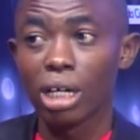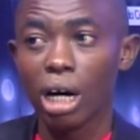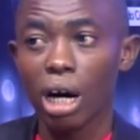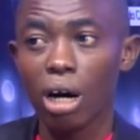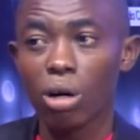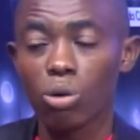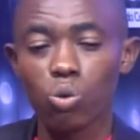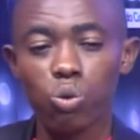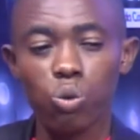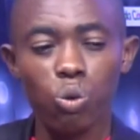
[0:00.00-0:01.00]

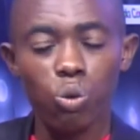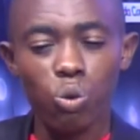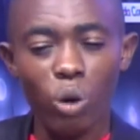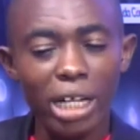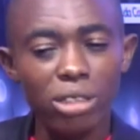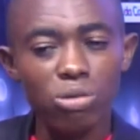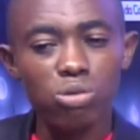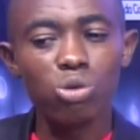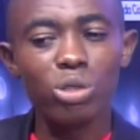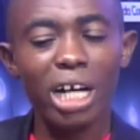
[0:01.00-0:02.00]
Why do
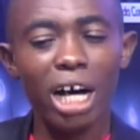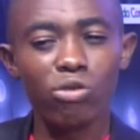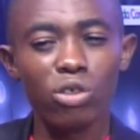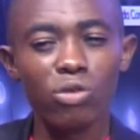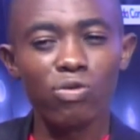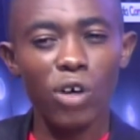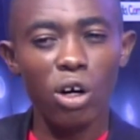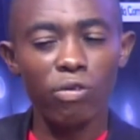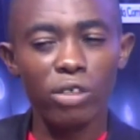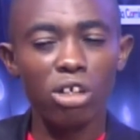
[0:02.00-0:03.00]
we have to
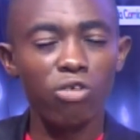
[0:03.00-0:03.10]
involve a lot